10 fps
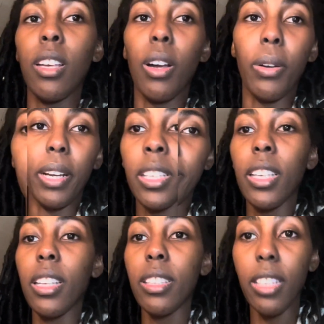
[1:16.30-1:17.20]
All right.
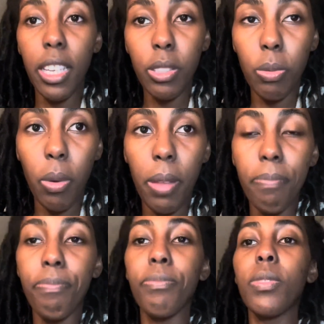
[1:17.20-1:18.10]
The next one.
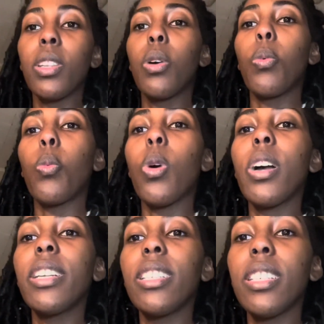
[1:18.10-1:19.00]

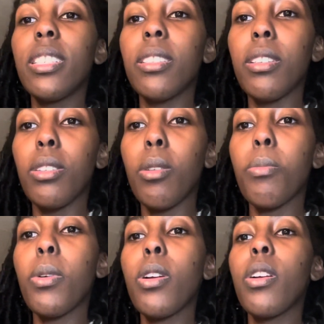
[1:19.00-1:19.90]
What is the
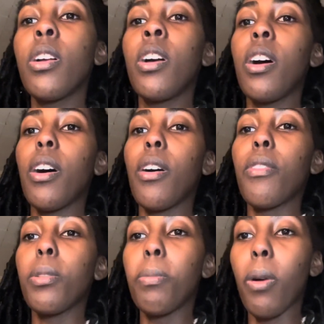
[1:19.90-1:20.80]
number
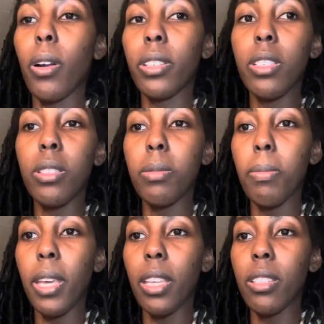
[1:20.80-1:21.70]
of the parking
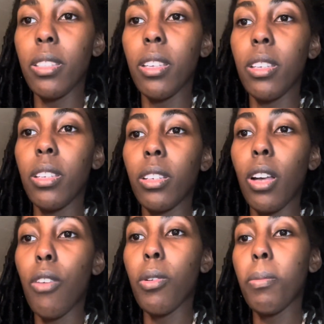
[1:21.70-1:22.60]
space
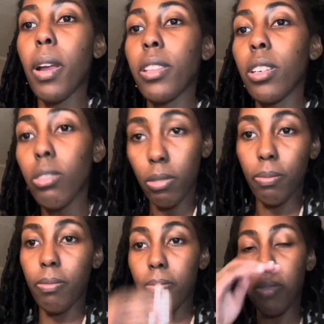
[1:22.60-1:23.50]
covered by the
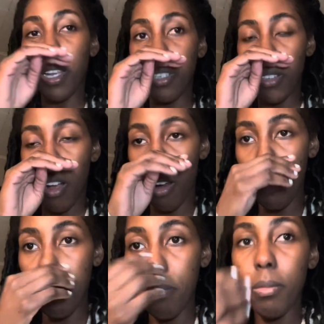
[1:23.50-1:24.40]
by the car?